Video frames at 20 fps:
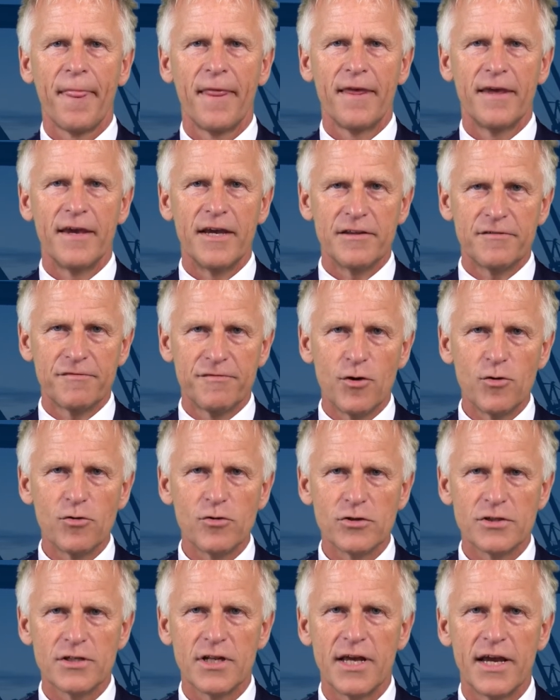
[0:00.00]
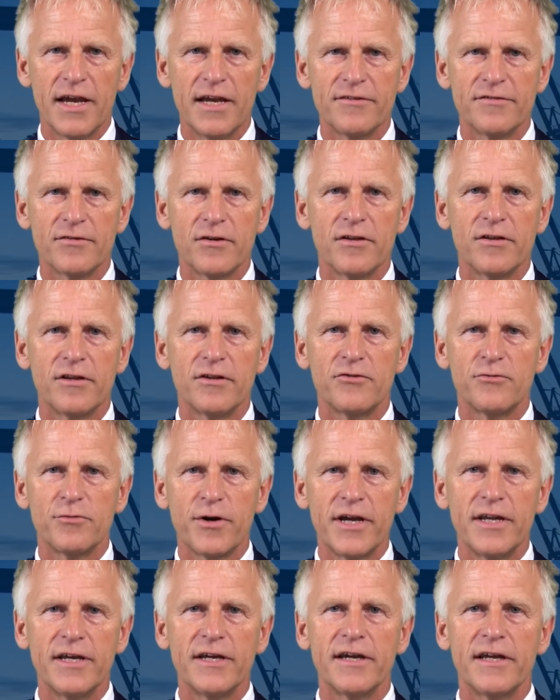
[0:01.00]
Its focus lays on the
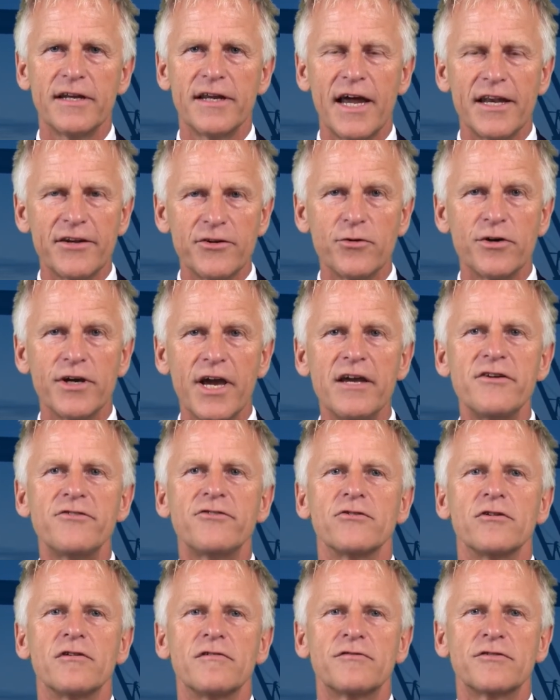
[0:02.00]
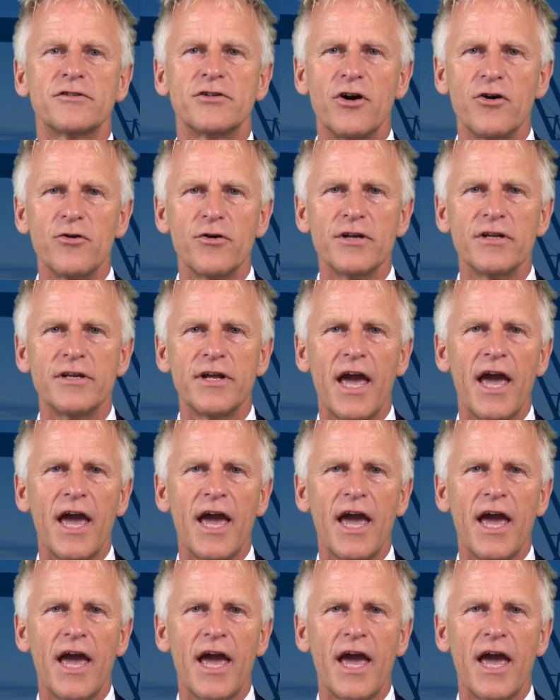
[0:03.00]
training and education of current